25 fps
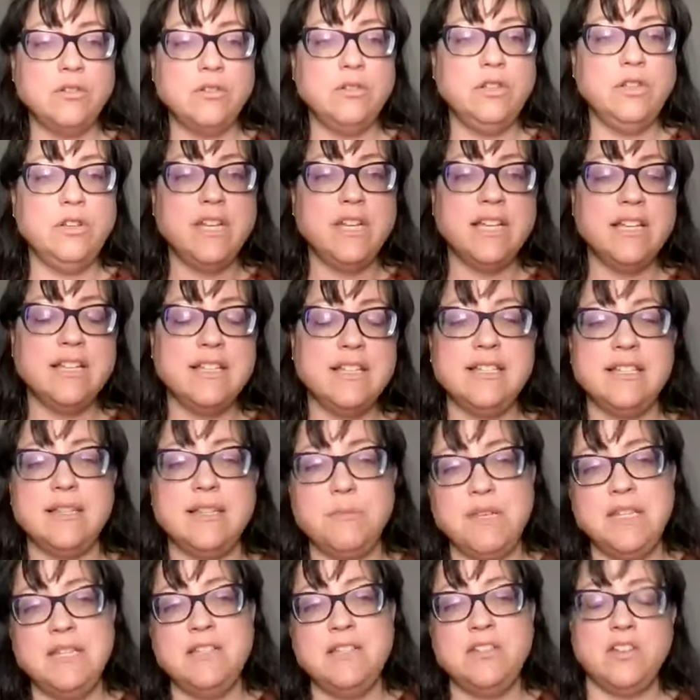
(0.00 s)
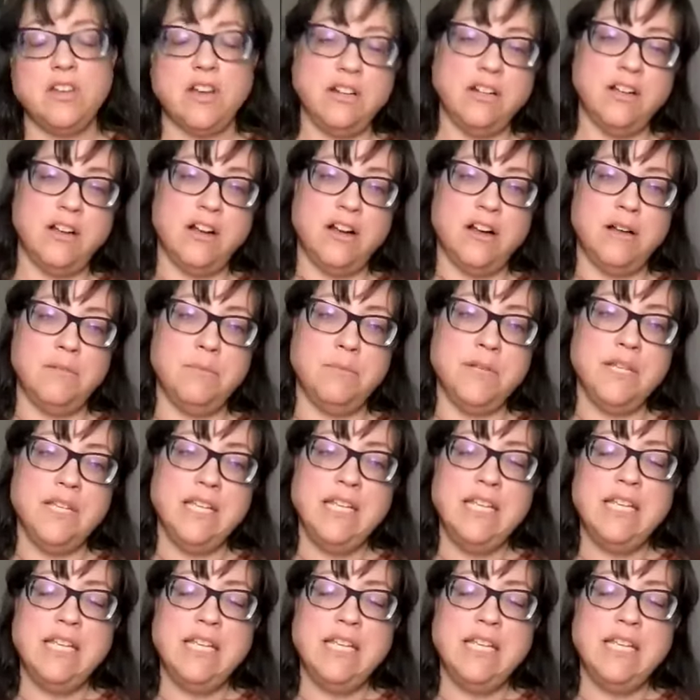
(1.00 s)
LukaSymons.com,